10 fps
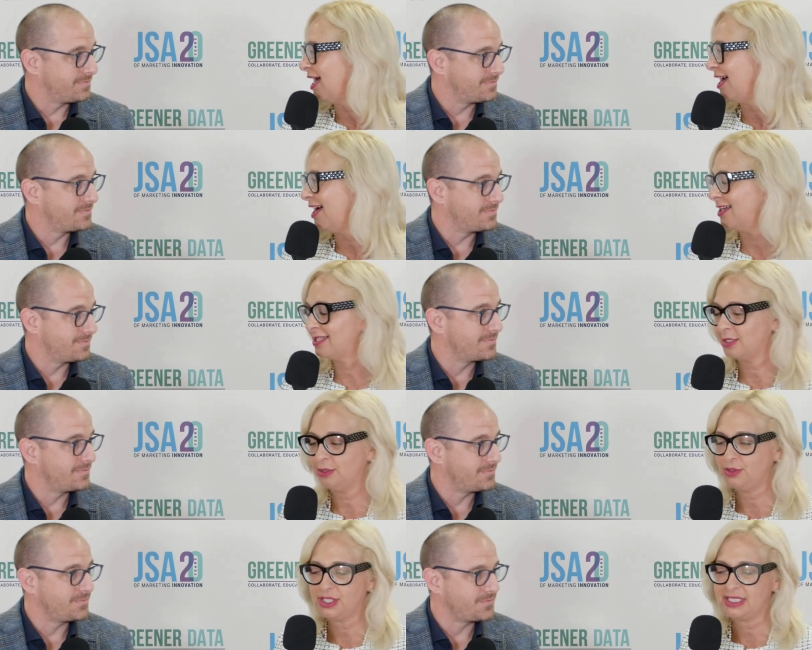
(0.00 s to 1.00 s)
Speaker 1: uh,
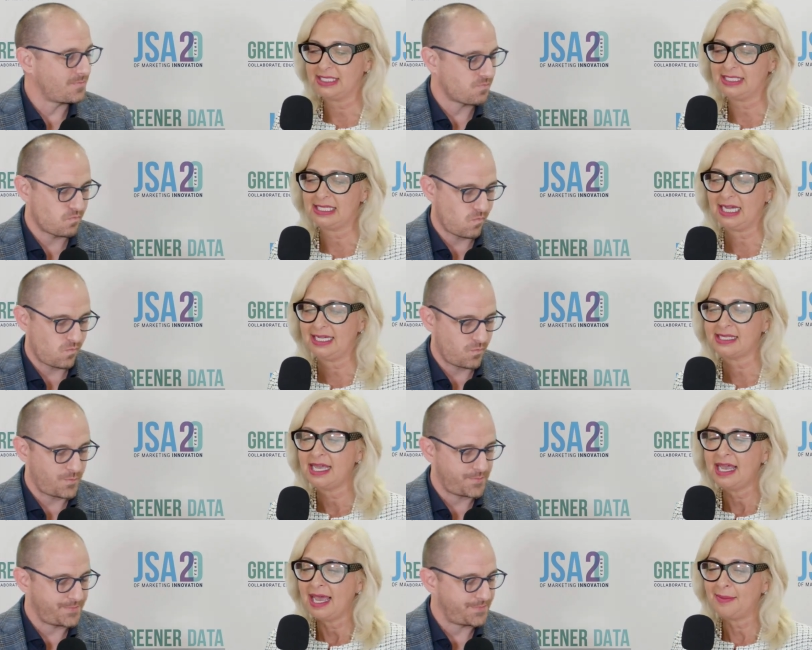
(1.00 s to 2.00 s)
solutions and designs.
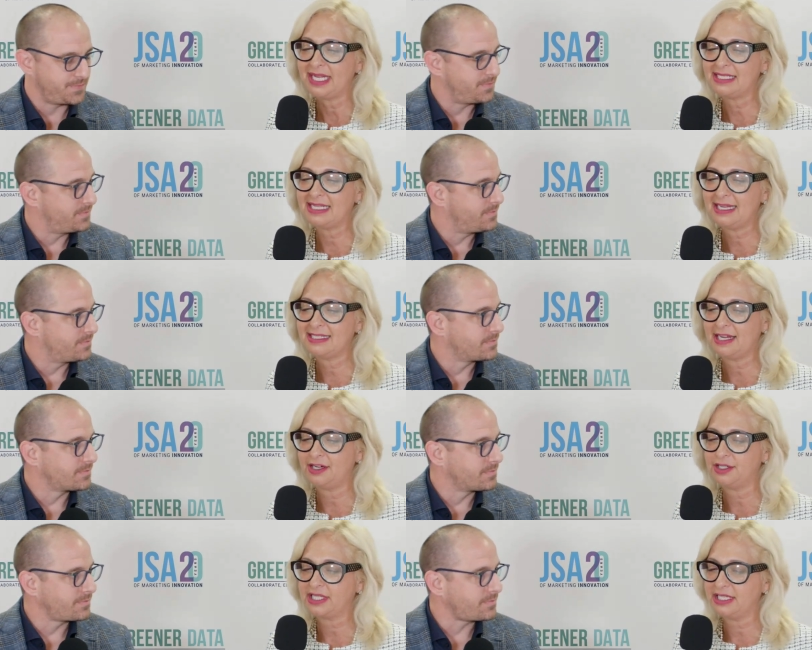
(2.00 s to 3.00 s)
I mean, as data centers
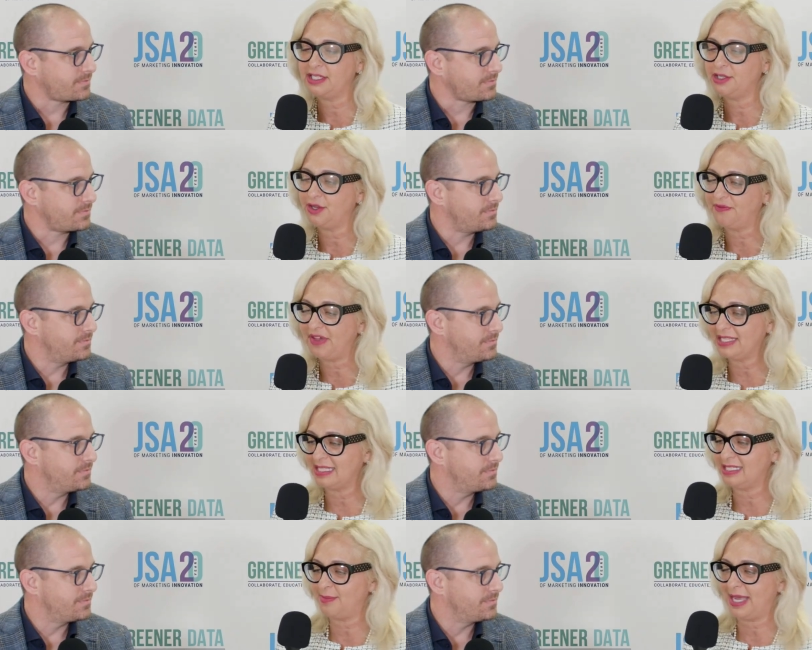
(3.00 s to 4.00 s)
continue to face
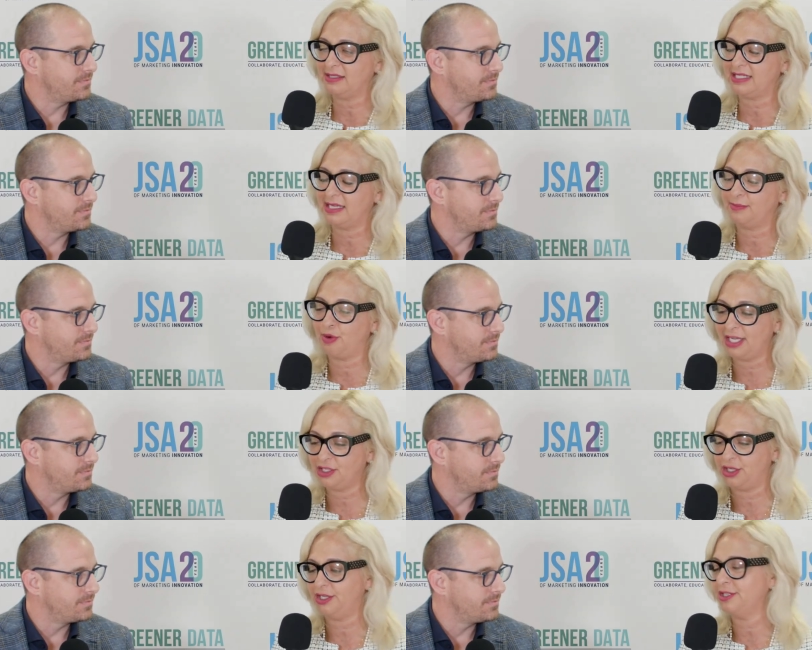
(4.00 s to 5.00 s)
these mounting
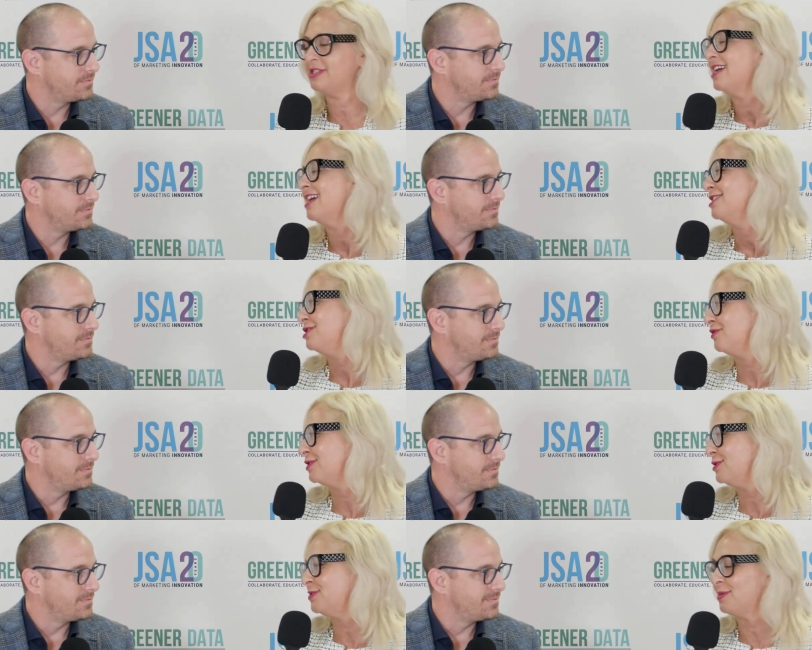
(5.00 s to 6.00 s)
pressures, to
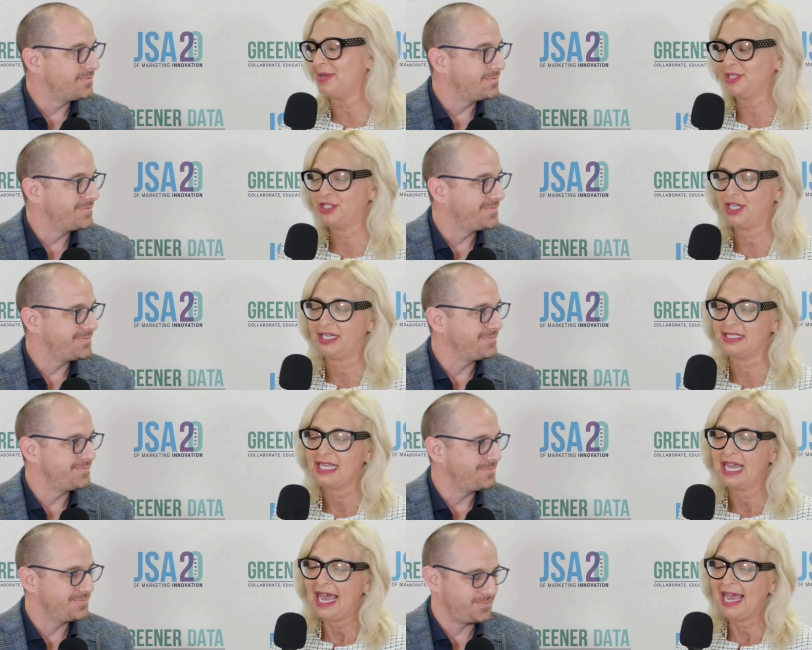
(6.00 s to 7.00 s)
reduce emissions?
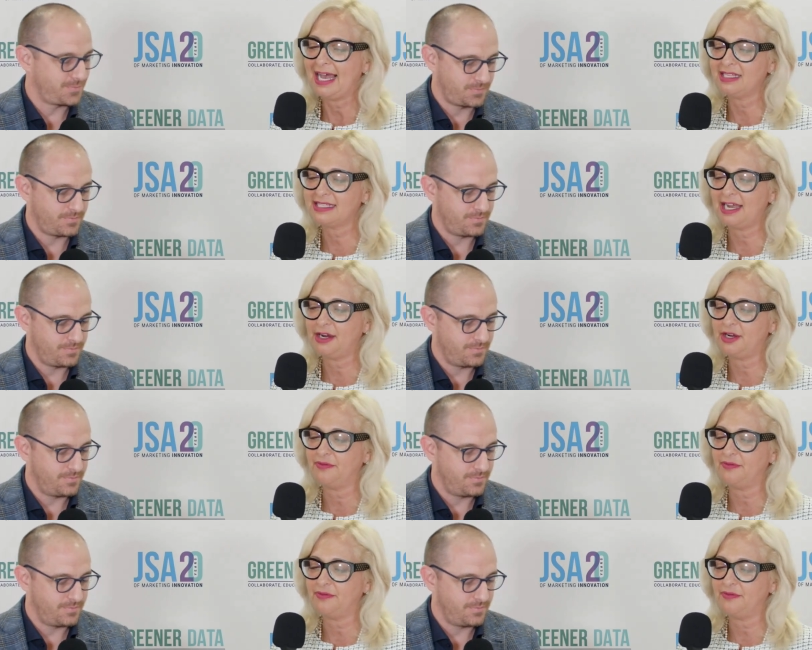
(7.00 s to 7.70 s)
How is Carrier